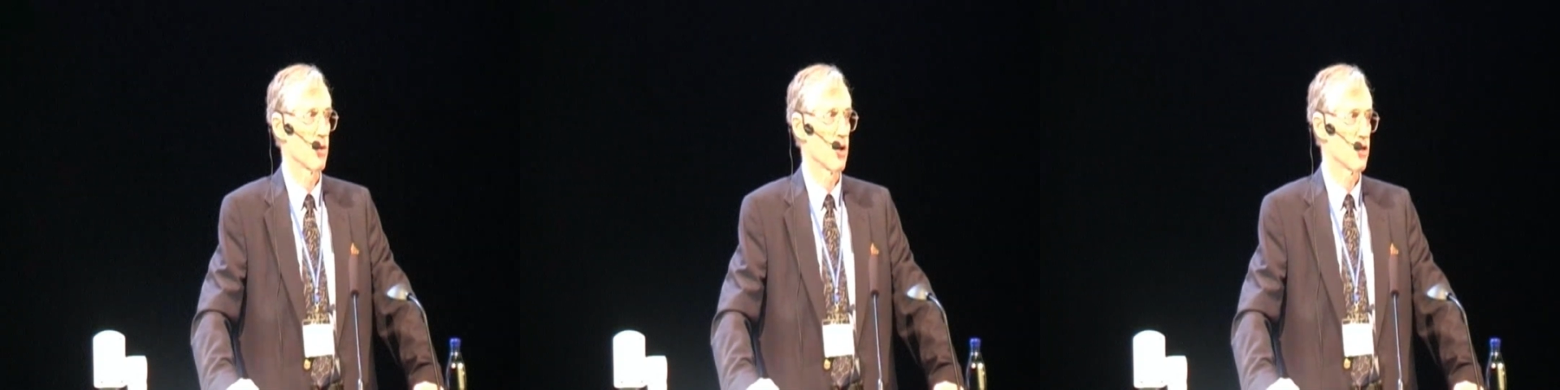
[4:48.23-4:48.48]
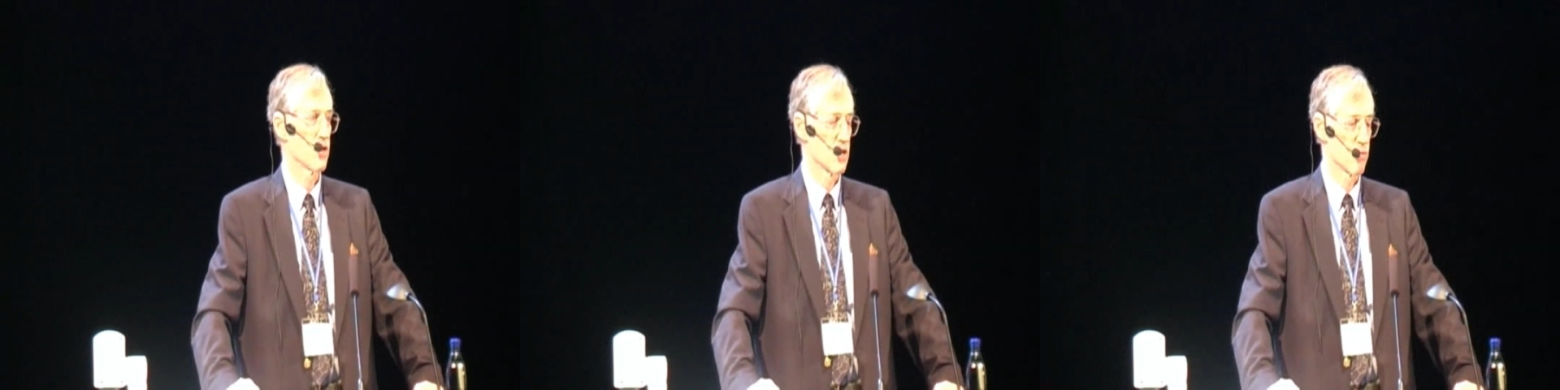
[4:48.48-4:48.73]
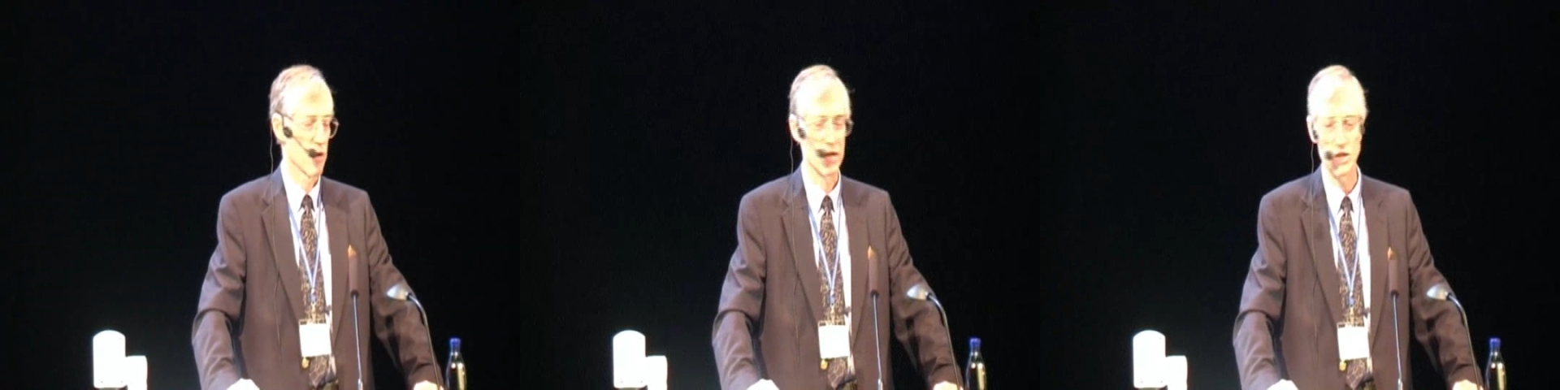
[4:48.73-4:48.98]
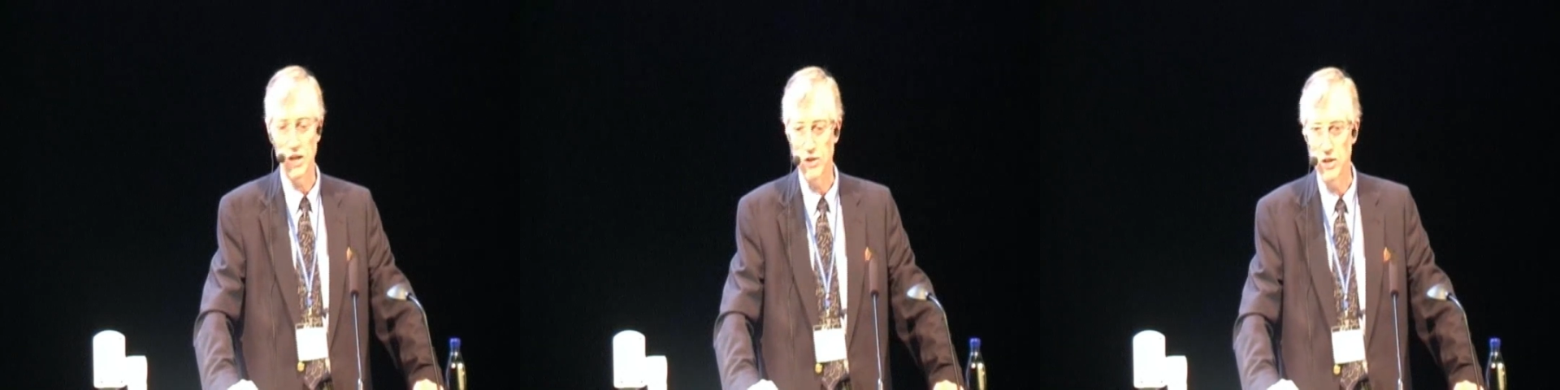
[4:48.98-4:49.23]
my thesis
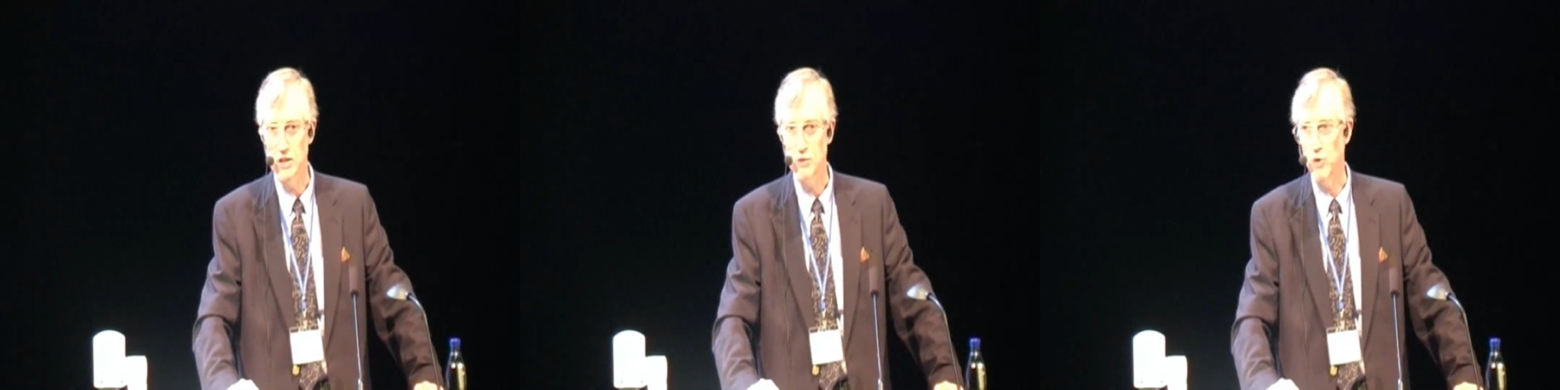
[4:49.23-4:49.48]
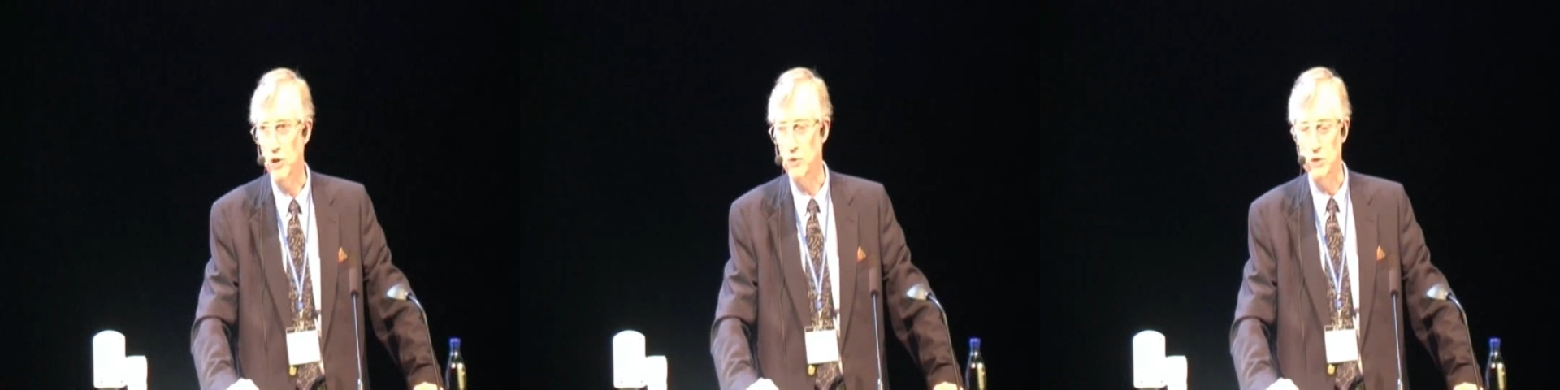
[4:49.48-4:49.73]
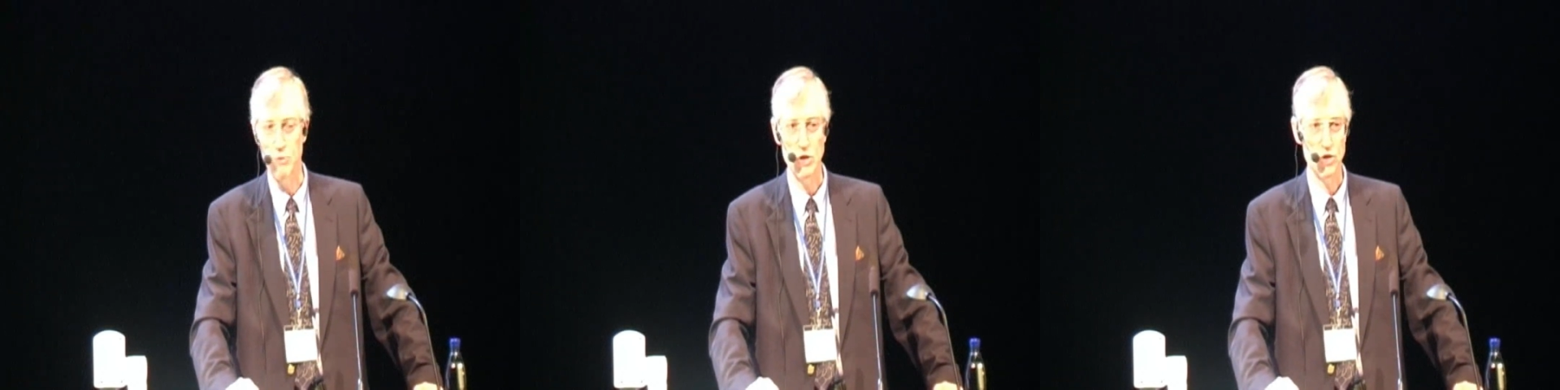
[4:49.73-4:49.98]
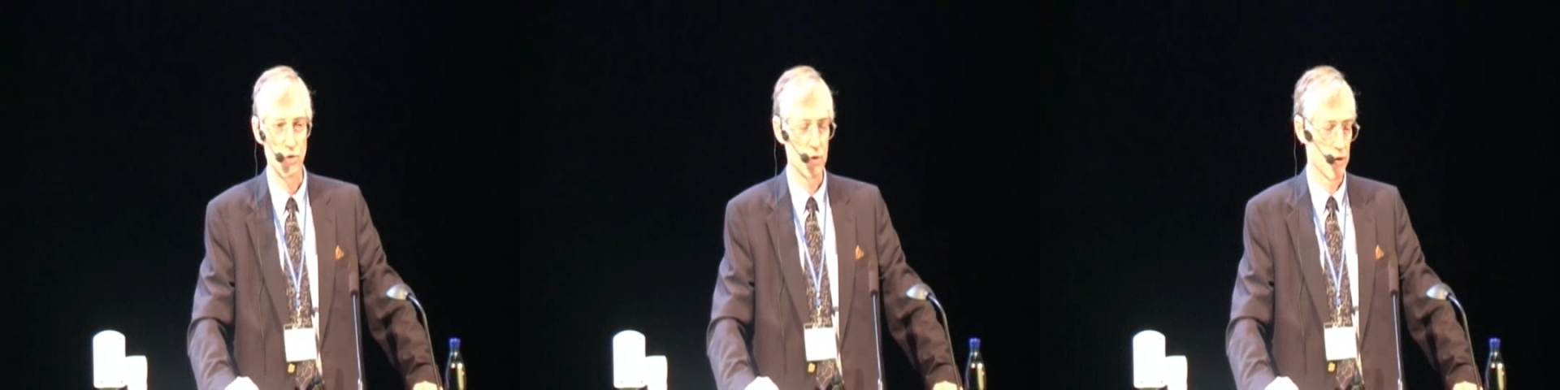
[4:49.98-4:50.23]
project that this work was much
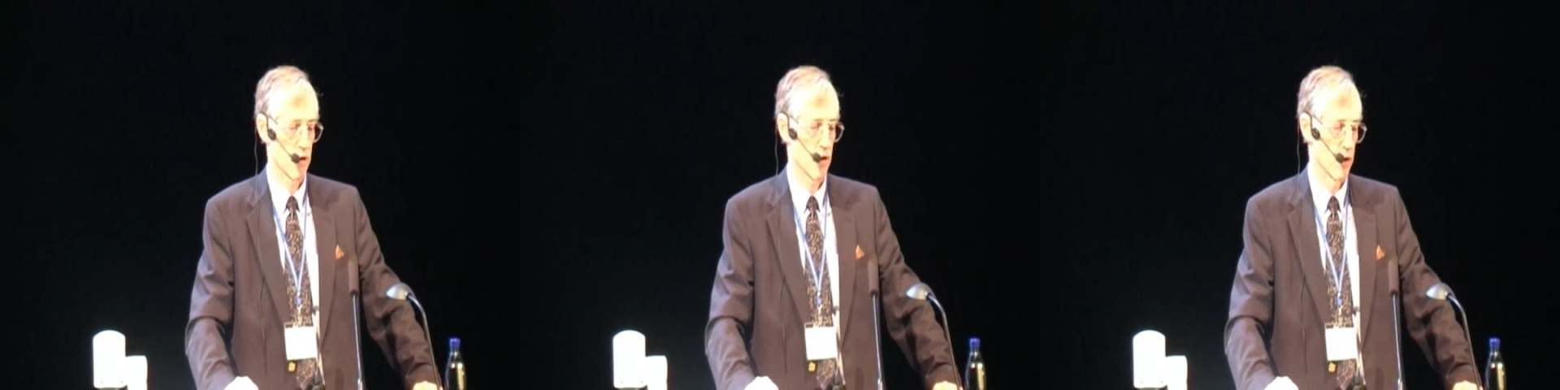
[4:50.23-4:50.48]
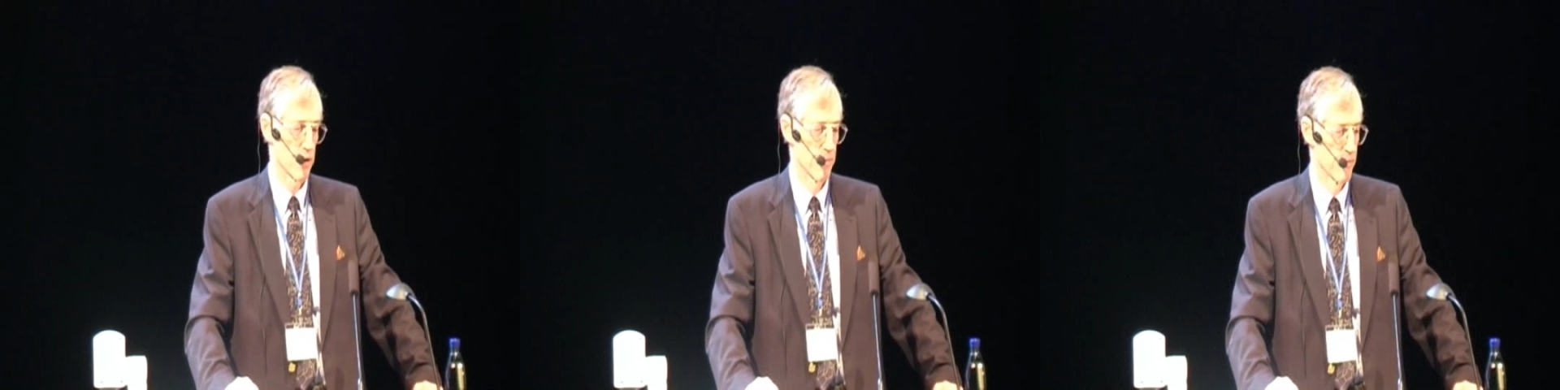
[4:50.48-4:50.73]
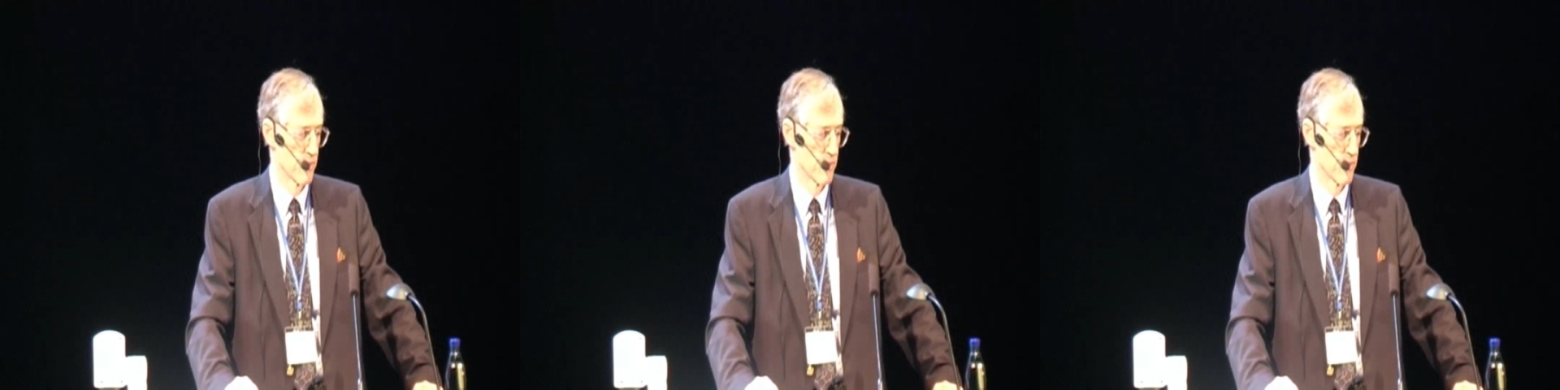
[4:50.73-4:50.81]
too difficult,